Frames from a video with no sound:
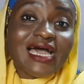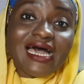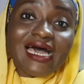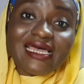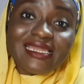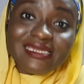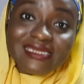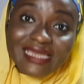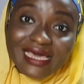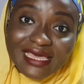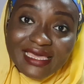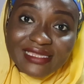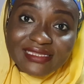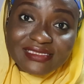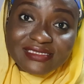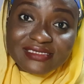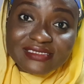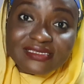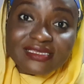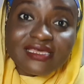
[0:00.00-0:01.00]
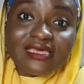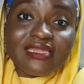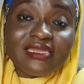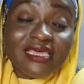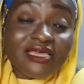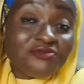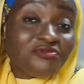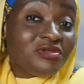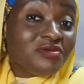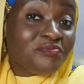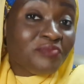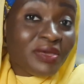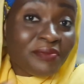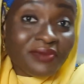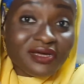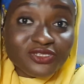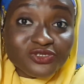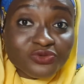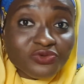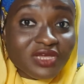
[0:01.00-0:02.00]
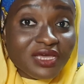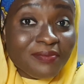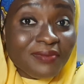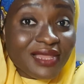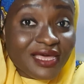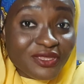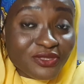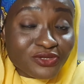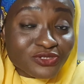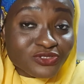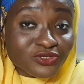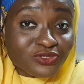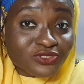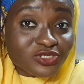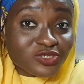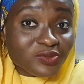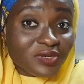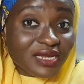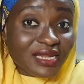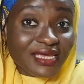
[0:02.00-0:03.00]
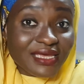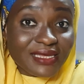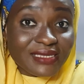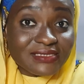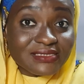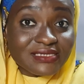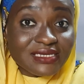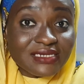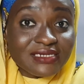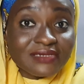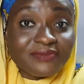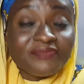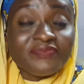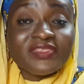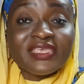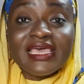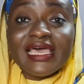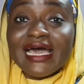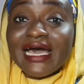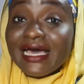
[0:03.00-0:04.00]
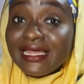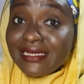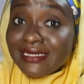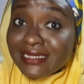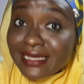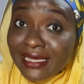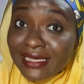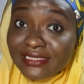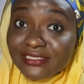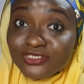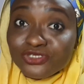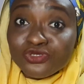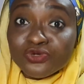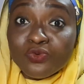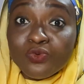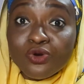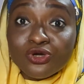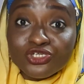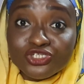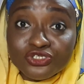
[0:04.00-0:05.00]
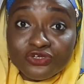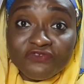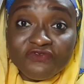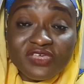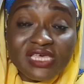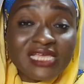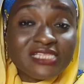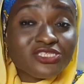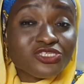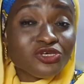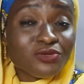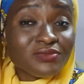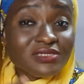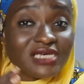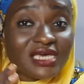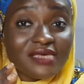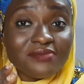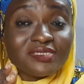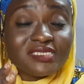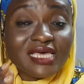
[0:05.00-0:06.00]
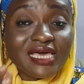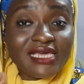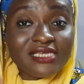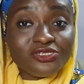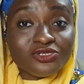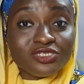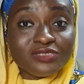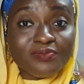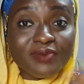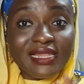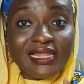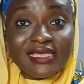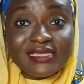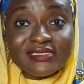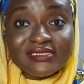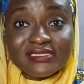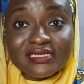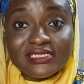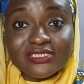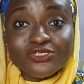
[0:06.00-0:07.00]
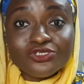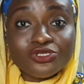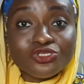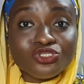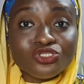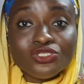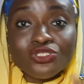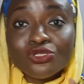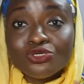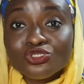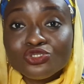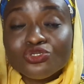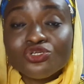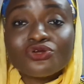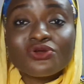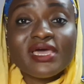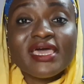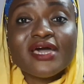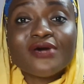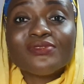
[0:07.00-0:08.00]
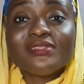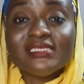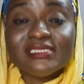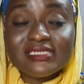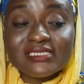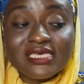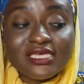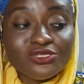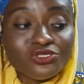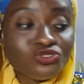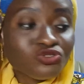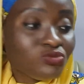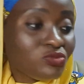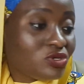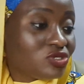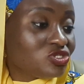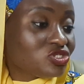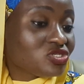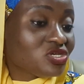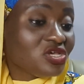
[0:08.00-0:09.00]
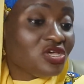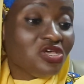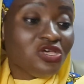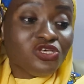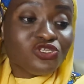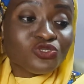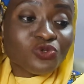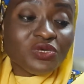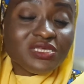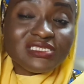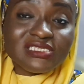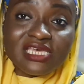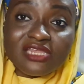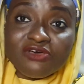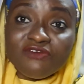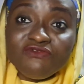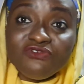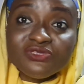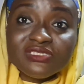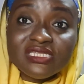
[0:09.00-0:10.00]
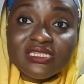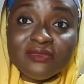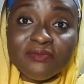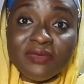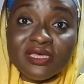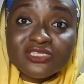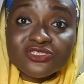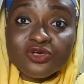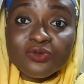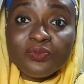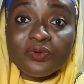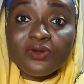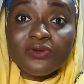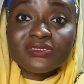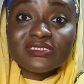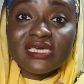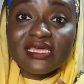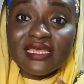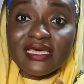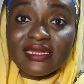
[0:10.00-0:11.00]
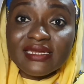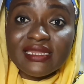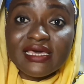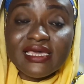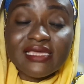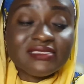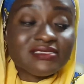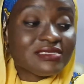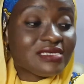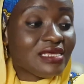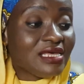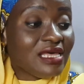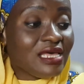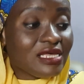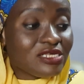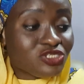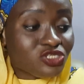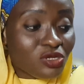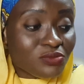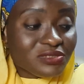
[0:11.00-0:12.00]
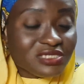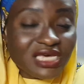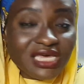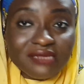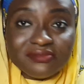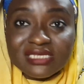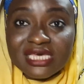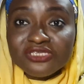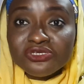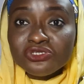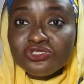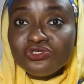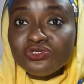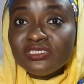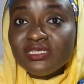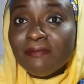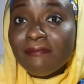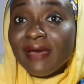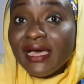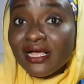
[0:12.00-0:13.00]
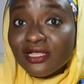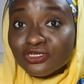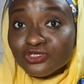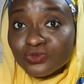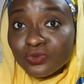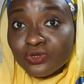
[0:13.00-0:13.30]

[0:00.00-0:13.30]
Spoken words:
At night, then remember to reapply your sunscreen, like I said. At night, you wash your face. And sometimes I just balance it, just not to dry out the skin too much. So instead of using the benzoyl peroxide at night, sometimes I just use a mild